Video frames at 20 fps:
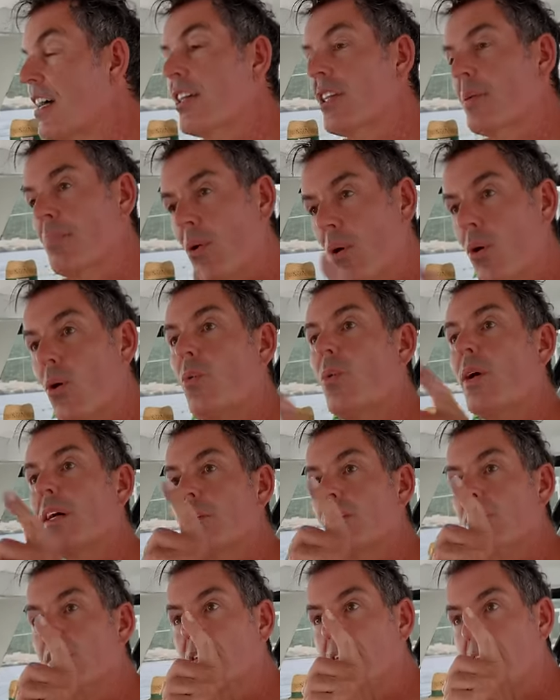The port
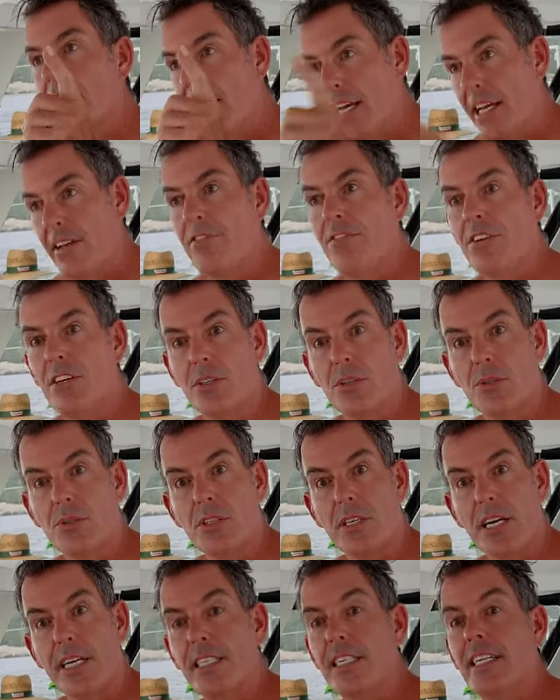one he filled,
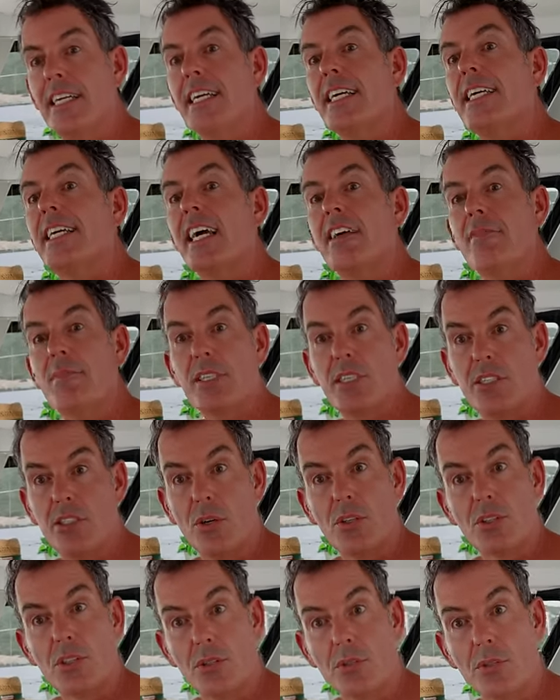and he gave me the
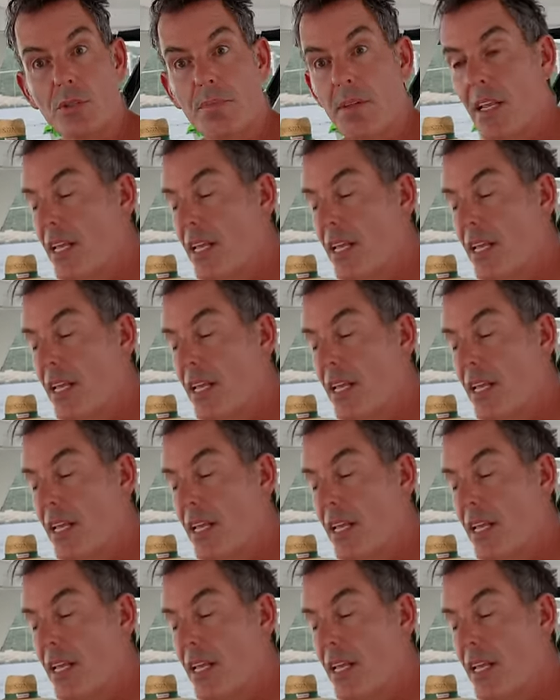nozzle,